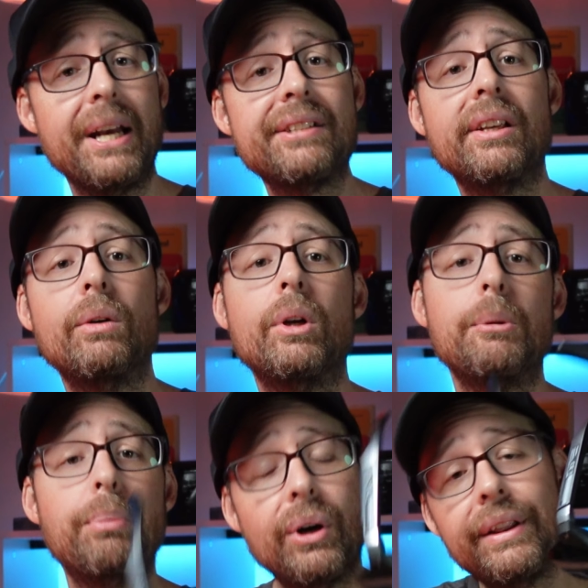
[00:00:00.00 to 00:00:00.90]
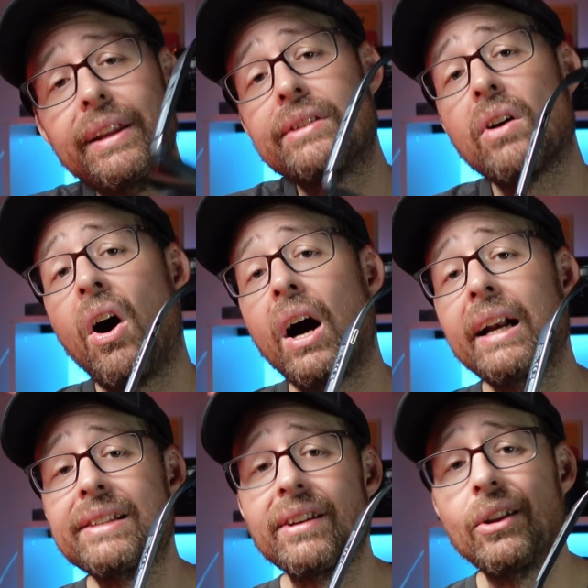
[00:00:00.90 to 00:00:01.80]
Basically, when you put these
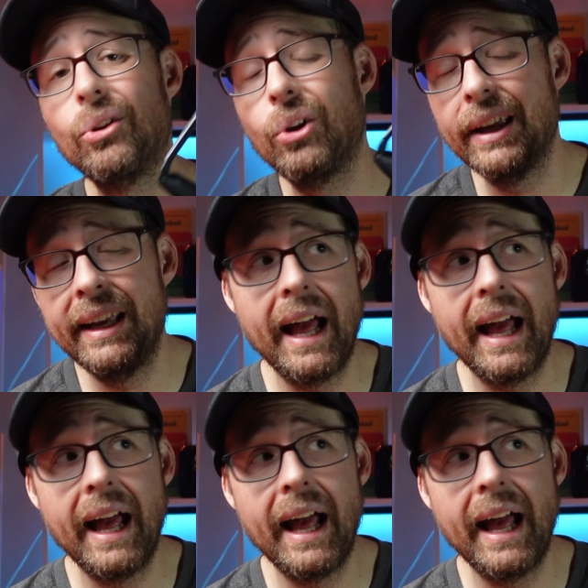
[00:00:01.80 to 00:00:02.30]
on, it's like looking